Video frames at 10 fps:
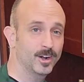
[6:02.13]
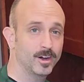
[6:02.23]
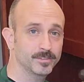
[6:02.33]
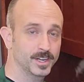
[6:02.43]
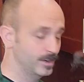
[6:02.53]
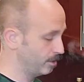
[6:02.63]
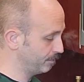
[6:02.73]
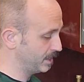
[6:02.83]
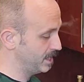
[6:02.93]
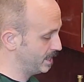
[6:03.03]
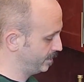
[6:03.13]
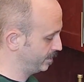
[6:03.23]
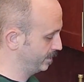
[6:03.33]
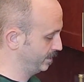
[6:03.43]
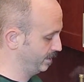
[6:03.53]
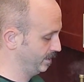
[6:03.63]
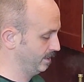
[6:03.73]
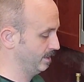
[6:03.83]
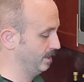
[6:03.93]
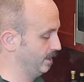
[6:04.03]
off, get it off the heat,
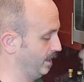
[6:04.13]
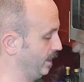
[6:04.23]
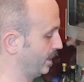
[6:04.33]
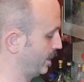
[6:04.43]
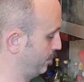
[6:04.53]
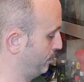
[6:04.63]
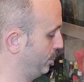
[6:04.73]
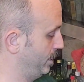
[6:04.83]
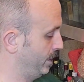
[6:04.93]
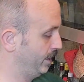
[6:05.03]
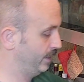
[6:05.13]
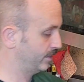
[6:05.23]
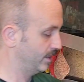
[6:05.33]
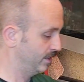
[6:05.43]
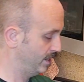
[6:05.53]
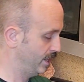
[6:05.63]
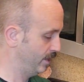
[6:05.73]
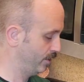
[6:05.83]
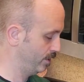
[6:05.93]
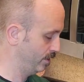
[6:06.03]
and kind of put it in its
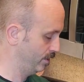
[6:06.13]
container.